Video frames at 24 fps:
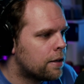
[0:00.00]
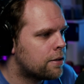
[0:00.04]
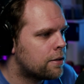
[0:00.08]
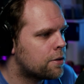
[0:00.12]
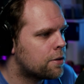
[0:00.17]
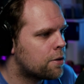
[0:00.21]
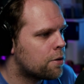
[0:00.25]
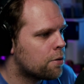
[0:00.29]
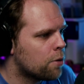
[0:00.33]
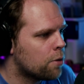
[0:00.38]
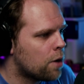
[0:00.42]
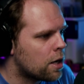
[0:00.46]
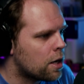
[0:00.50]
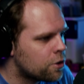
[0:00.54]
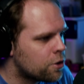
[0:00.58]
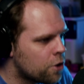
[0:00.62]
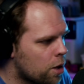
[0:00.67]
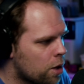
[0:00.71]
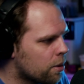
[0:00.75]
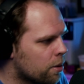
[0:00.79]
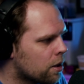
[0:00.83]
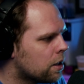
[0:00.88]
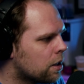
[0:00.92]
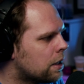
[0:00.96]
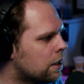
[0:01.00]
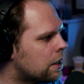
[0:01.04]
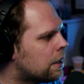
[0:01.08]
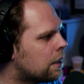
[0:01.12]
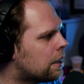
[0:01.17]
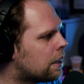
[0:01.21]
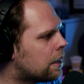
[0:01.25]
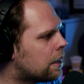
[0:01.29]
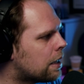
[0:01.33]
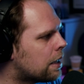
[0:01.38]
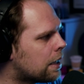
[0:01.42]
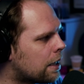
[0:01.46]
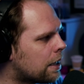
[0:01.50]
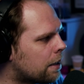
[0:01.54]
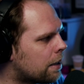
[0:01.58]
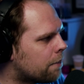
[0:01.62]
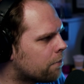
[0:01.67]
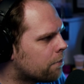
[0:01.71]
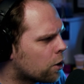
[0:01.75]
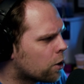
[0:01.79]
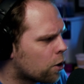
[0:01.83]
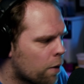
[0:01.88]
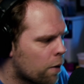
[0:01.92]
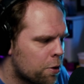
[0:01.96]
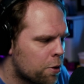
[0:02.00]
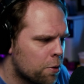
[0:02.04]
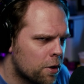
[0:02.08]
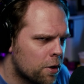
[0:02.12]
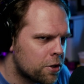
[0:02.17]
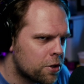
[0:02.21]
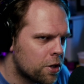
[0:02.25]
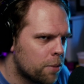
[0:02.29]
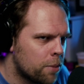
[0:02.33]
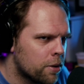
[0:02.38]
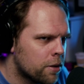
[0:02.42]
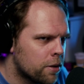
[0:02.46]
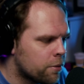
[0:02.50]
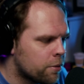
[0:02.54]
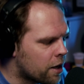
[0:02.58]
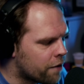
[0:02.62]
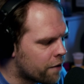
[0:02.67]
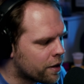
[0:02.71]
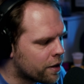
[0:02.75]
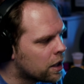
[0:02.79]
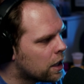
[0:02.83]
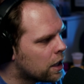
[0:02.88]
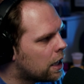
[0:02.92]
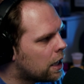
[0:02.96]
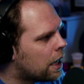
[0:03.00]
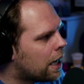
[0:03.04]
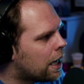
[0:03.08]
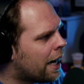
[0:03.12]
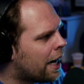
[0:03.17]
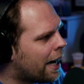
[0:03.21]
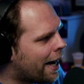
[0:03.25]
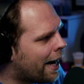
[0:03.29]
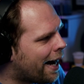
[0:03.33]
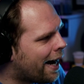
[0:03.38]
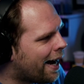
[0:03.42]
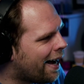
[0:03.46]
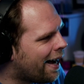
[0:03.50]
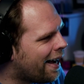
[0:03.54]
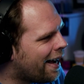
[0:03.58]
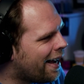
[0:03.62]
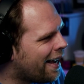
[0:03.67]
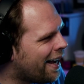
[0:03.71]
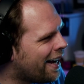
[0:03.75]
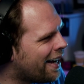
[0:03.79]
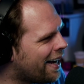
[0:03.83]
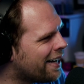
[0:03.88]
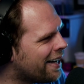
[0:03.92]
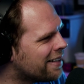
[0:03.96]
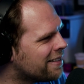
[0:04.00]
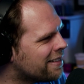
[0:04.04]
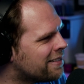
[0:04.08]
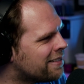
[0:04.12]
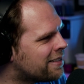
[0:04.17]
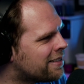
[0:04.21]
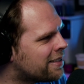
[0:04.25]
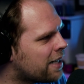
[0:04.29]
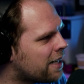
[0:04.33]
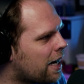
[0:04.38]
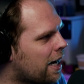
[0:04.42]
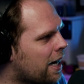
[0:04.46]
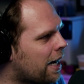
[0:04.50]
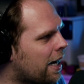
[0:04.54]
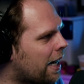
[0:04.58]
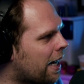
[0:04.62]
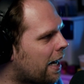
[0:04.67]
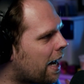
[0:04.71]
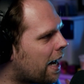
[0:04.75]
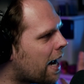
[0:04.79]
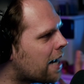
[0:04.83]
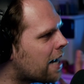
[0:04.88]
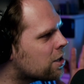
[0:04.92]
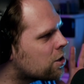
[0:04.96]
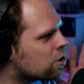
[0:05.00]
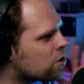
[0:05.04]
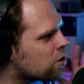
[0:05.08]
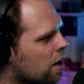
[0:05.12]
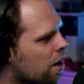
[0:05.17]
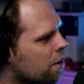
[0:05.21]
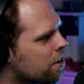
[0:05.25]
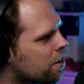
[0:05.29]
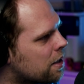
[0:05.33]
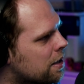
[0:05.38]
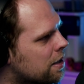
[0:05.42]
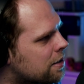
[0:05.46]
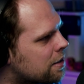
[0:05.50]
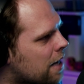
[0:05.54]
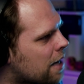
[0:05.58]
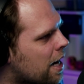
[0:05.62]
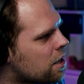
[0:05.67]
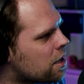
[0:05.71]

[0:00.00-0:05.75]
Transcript: through October, or going through October, whatever, and I saw this. I